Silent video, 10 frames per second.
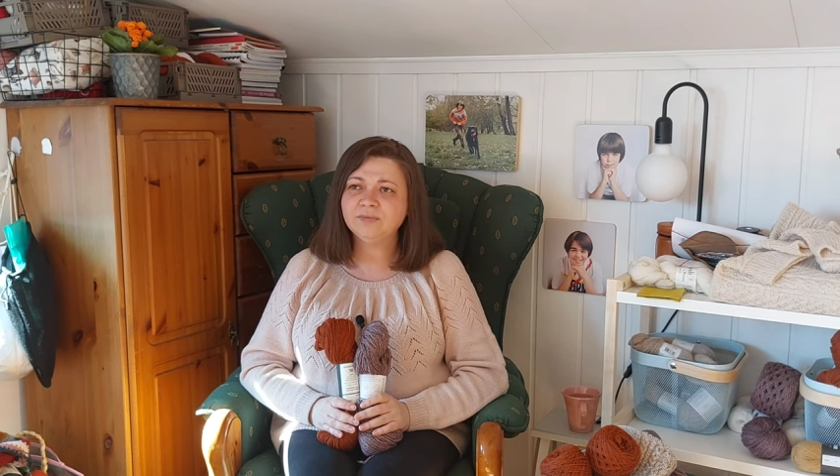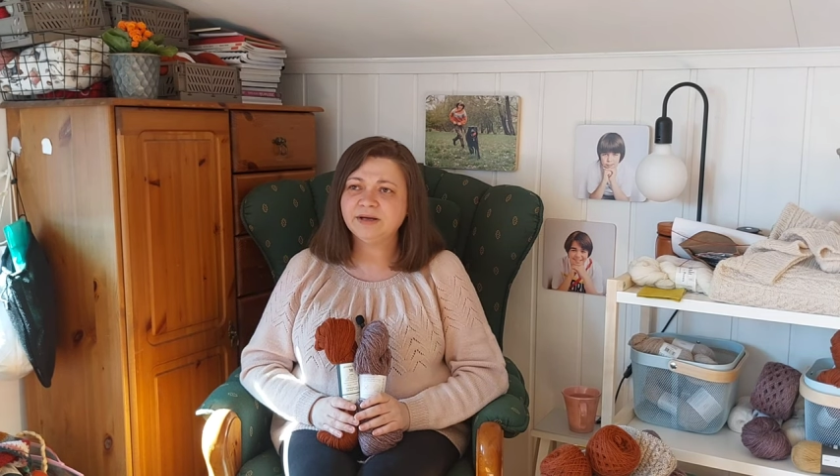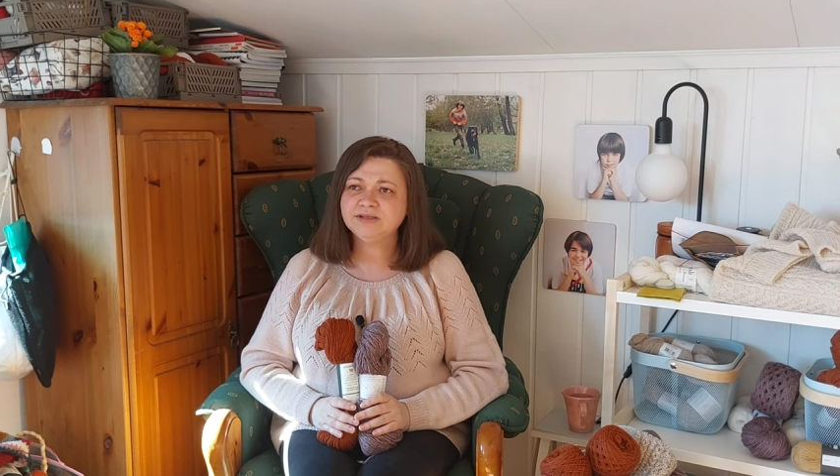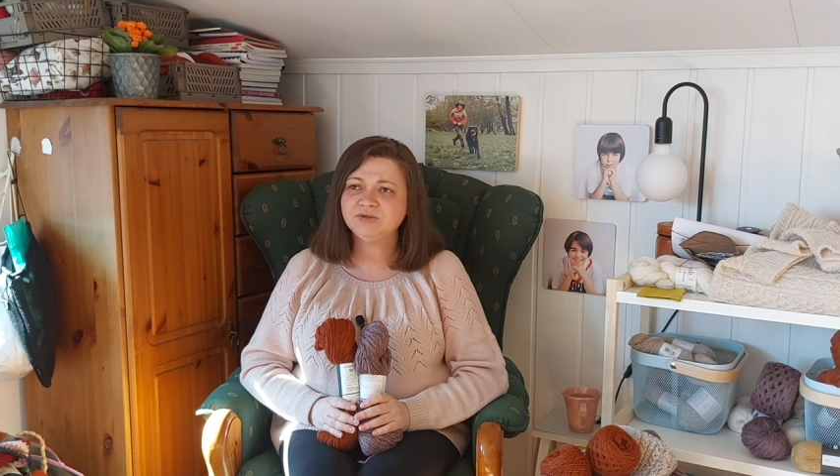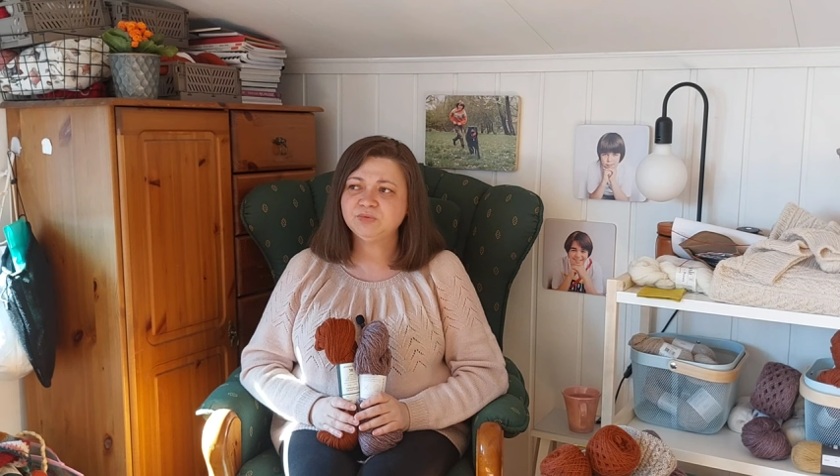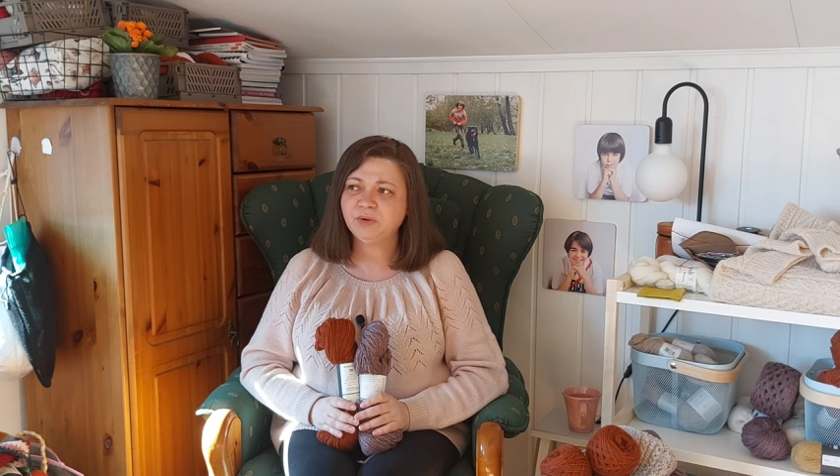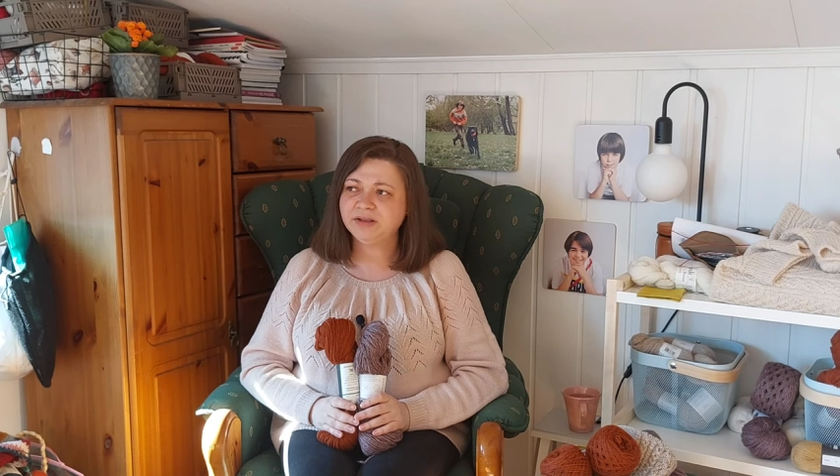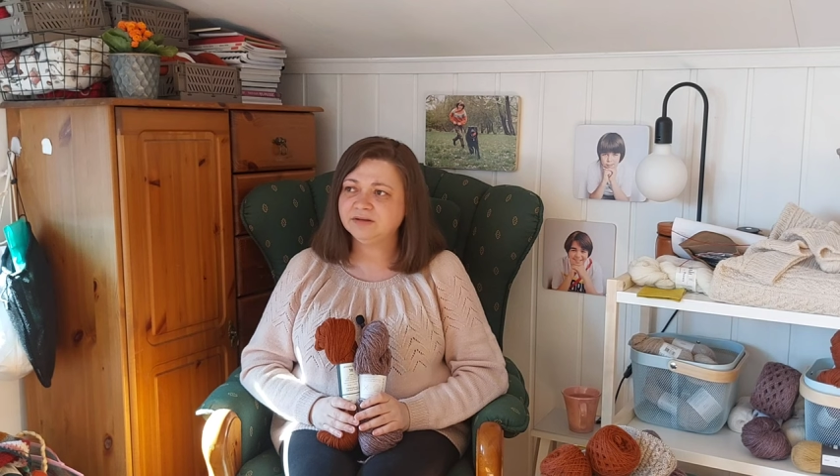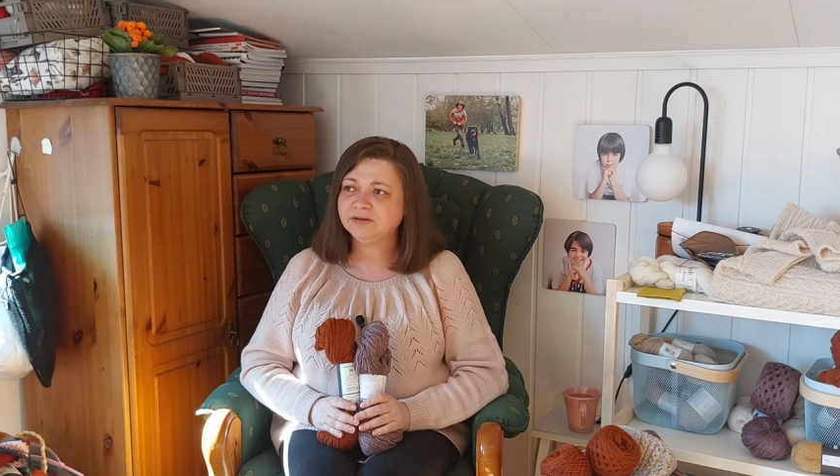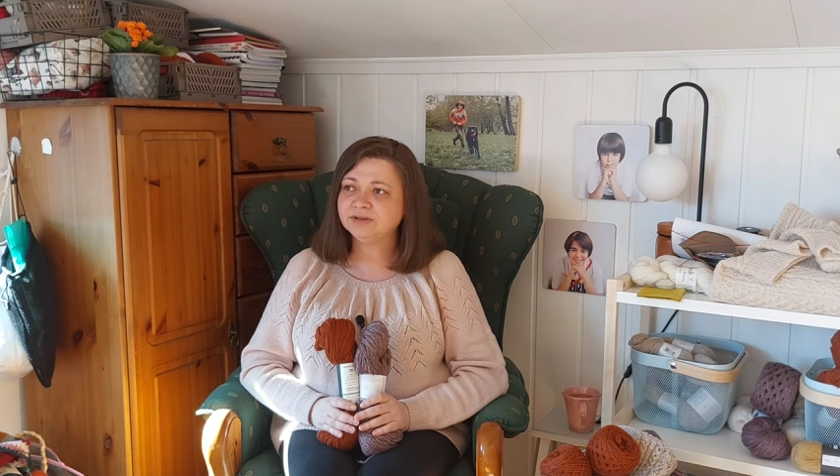my
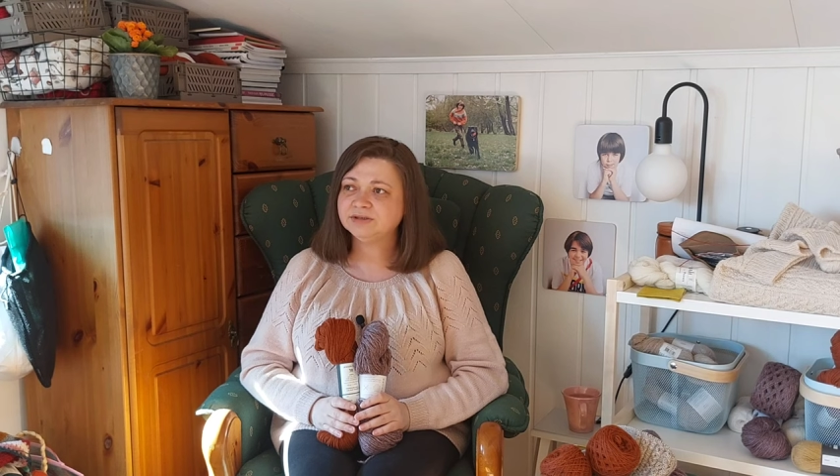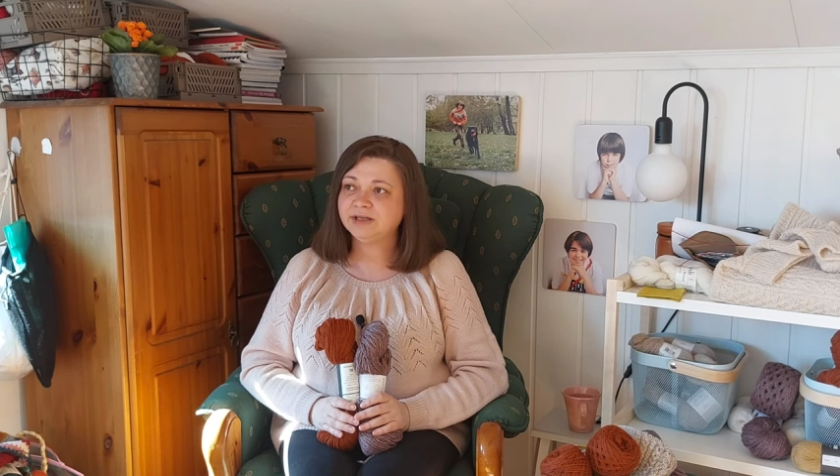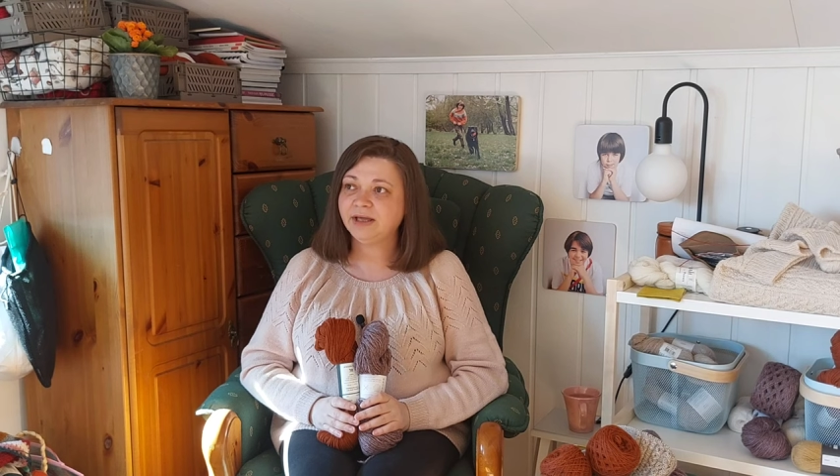sweaters